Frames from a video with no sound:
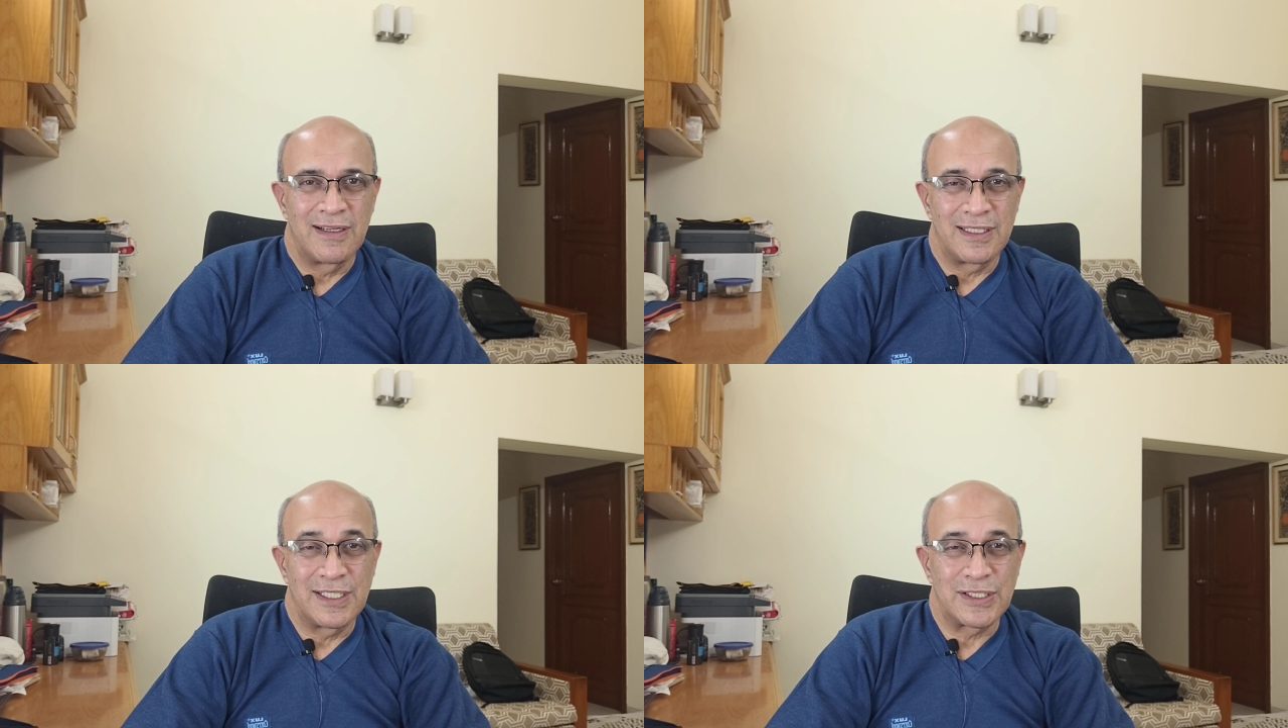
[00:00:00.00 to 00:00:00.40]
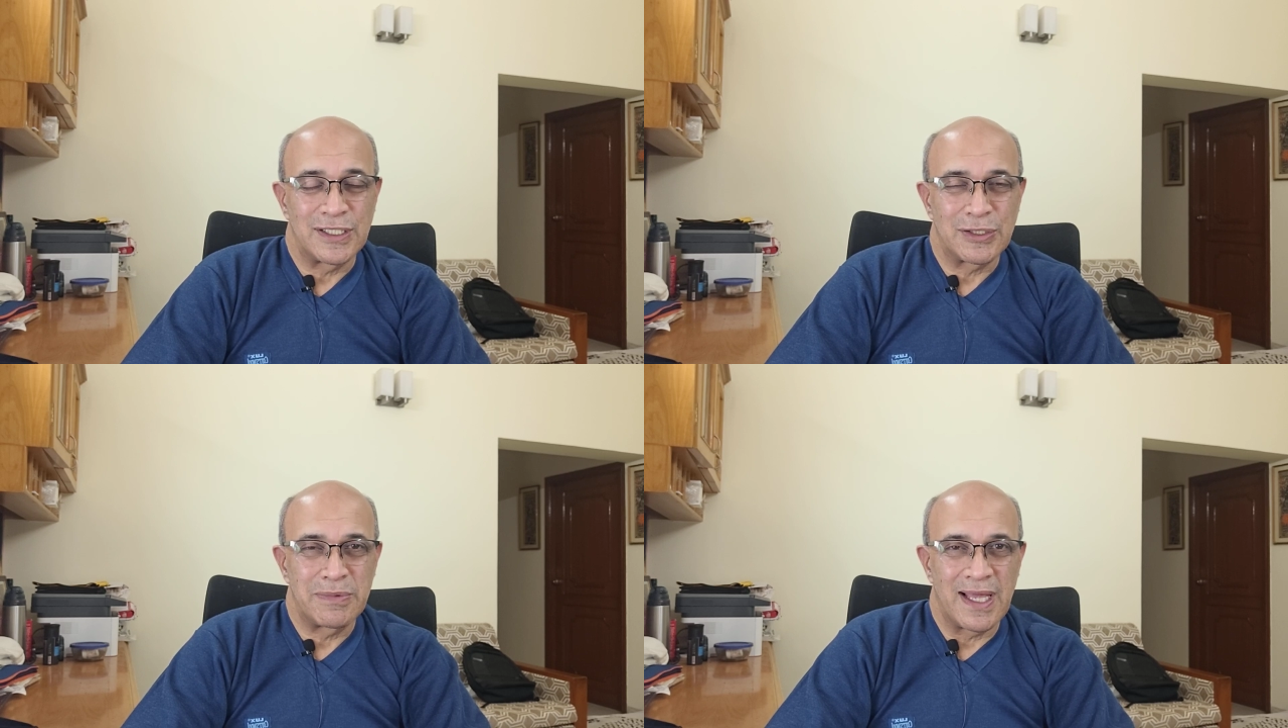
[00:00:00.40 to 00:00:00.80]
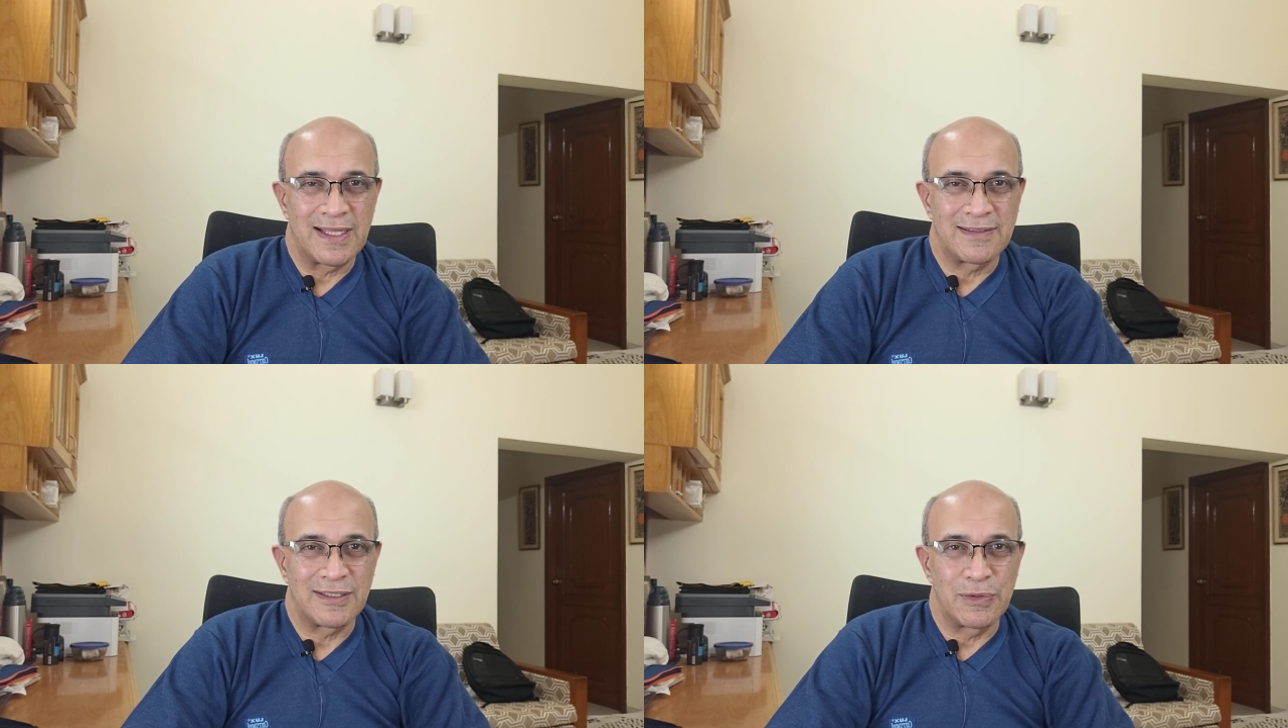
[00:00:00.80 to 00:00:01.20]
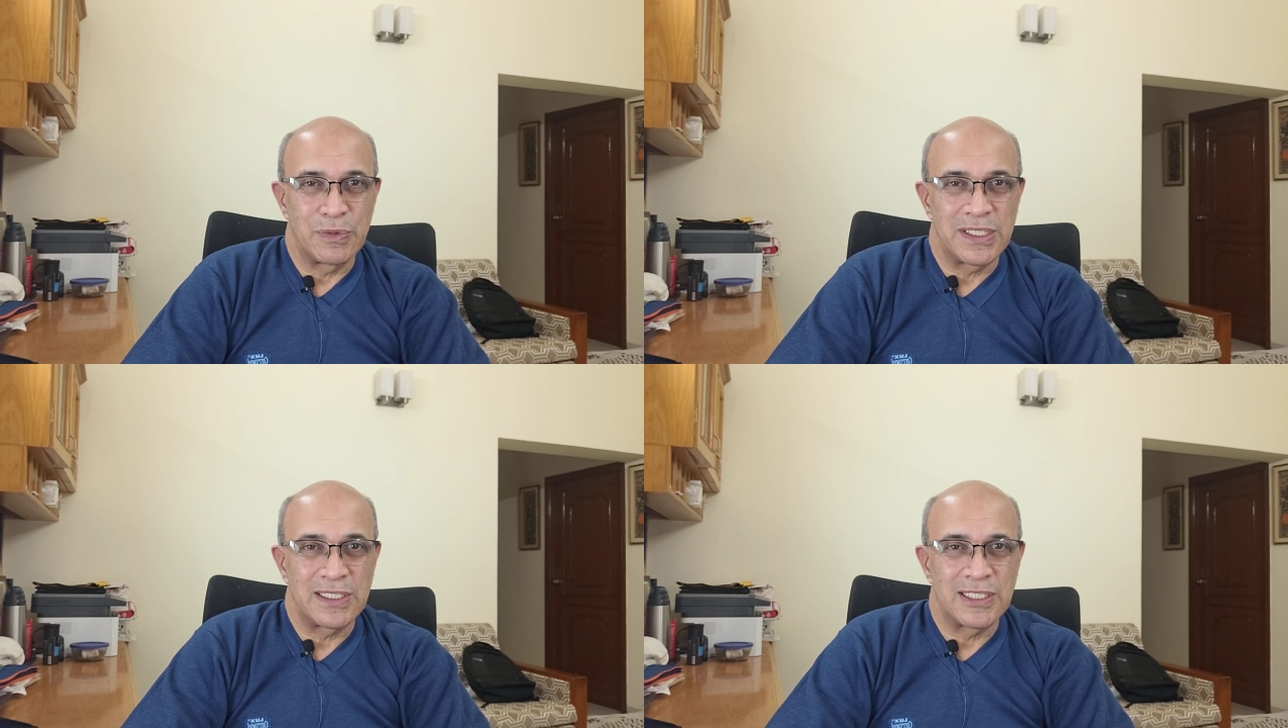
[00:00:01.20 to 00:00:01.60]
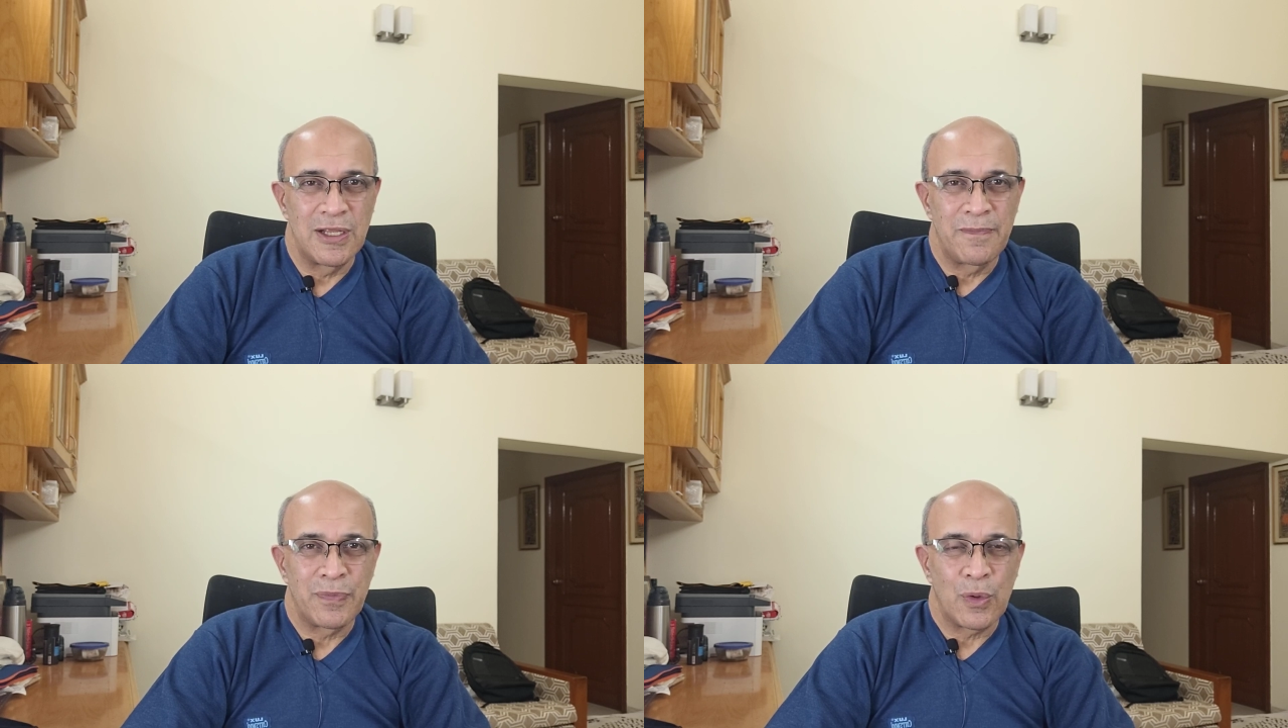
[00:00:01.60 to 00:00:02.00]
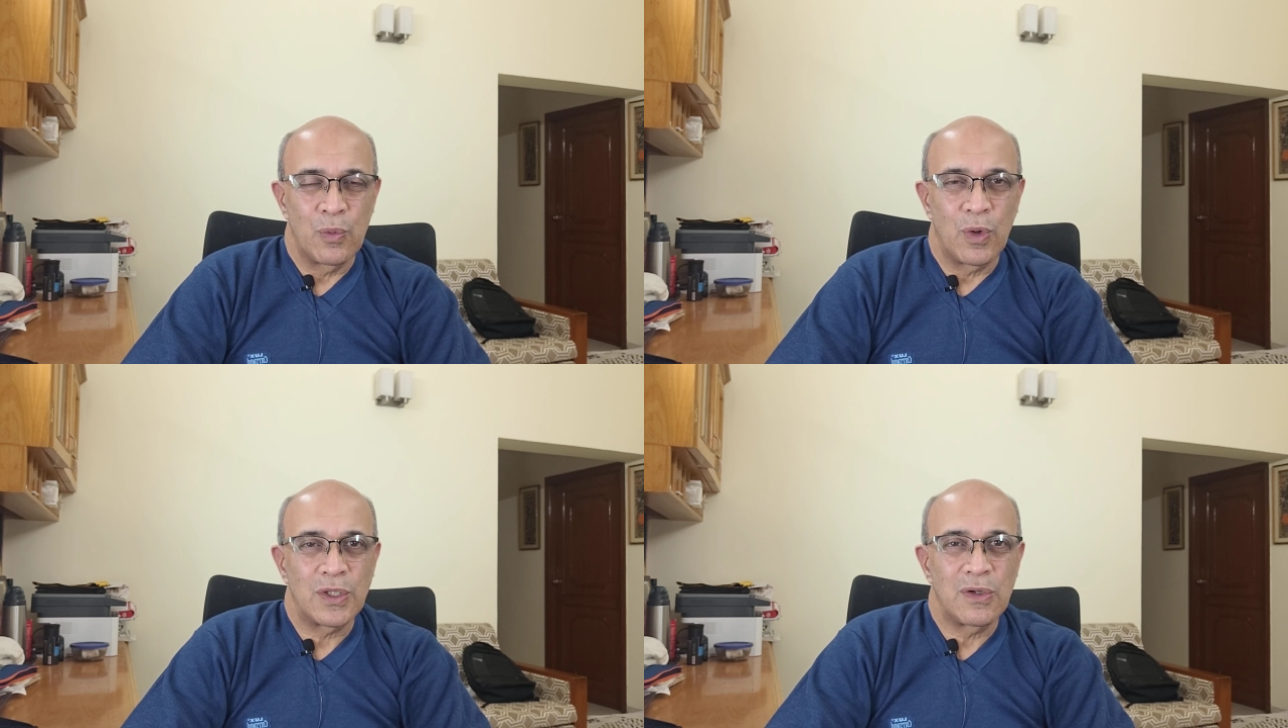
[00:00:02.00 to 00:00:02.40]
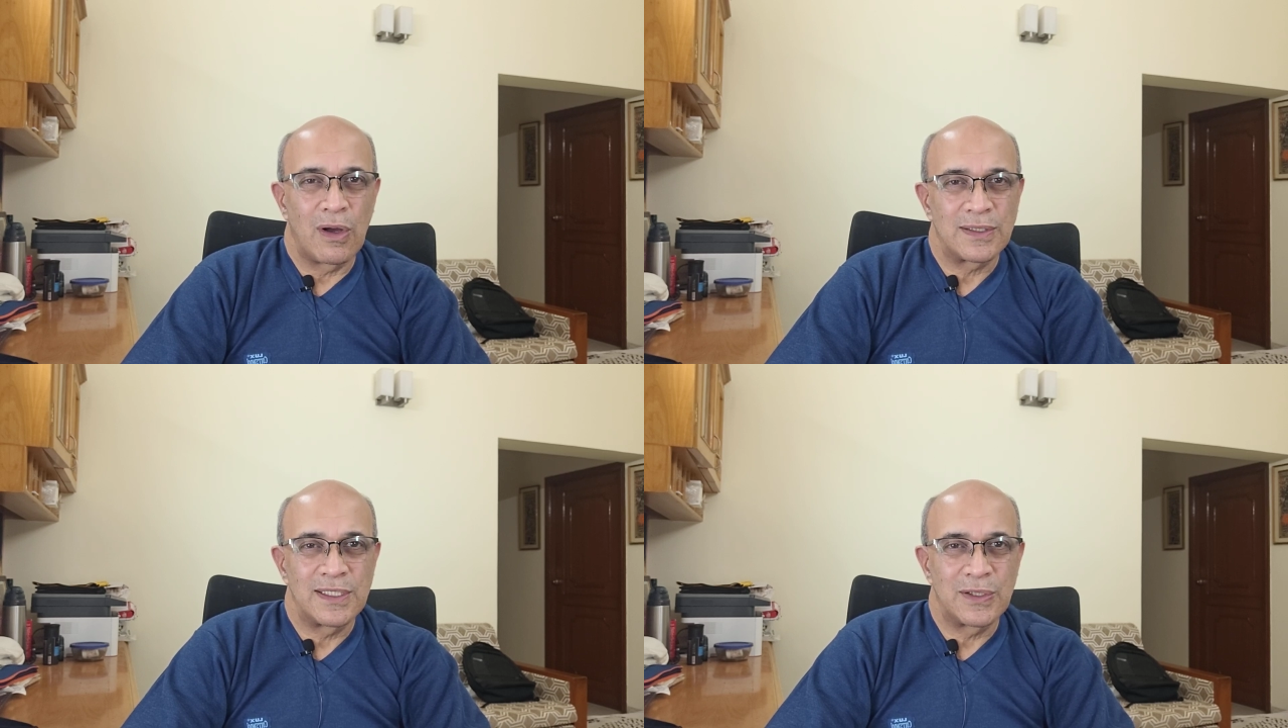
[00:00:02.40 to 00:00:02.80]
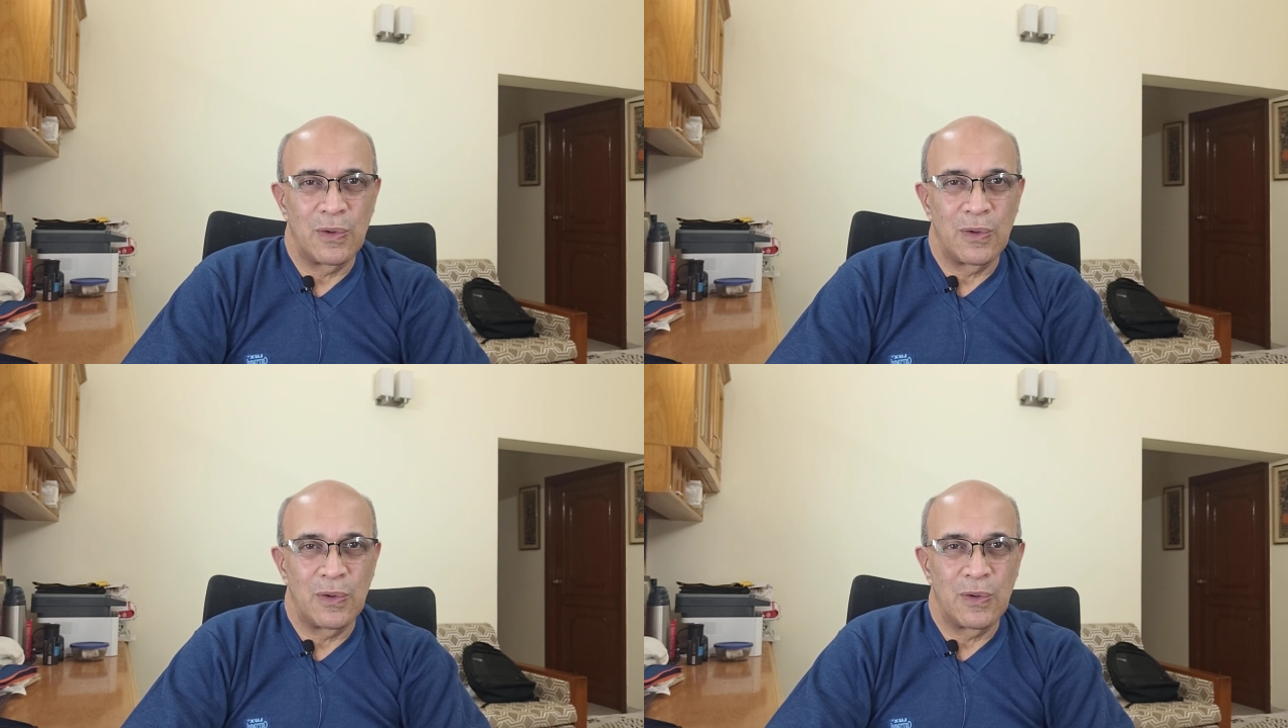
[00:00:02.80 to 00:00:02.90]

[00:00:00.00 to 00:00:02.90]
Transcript: is yet to be answered, which is what caused this